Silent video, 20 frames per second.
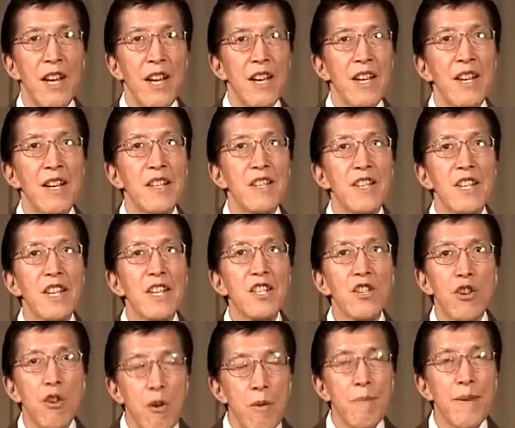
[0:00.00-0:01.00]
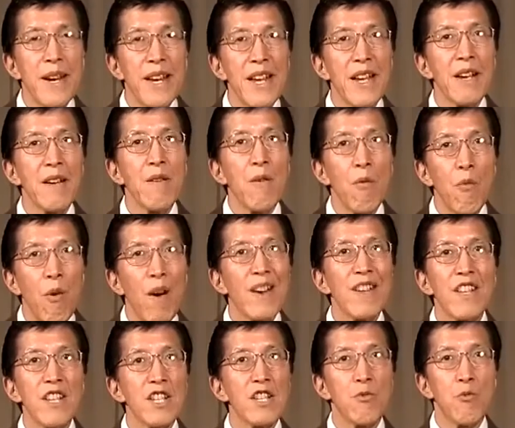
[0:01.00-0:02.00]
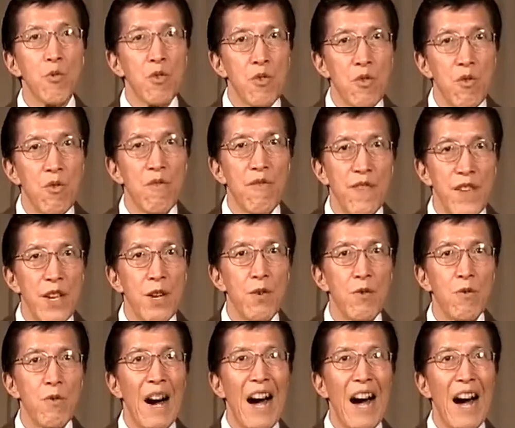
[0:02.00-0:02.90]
in determining one's worldview,